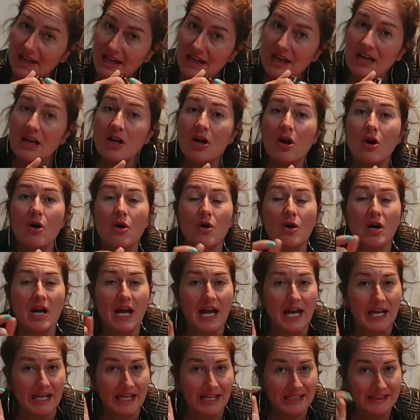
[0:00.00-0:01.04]
Hit the like
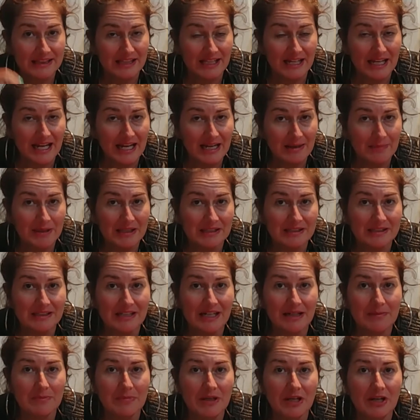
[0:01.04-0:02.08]
button down below.
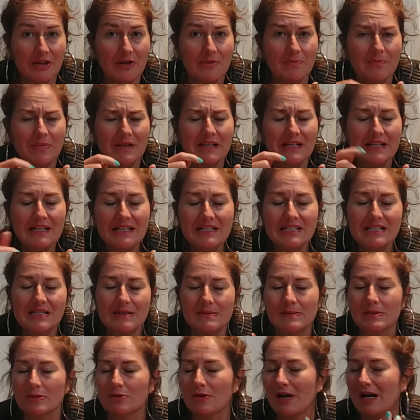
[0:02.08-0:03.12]
Please subscribe, drop me a
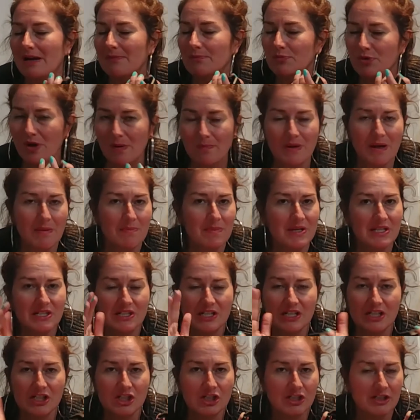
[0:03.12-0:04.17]
message,
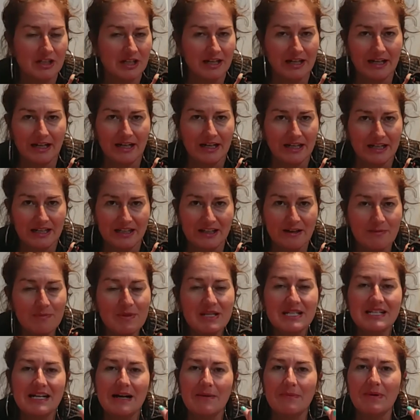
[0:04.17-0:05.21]
give me some love and I'll
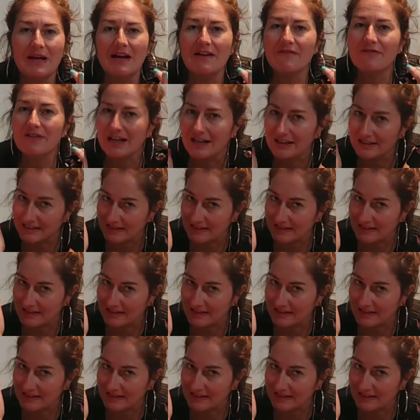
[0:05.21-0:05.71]
give it back to you.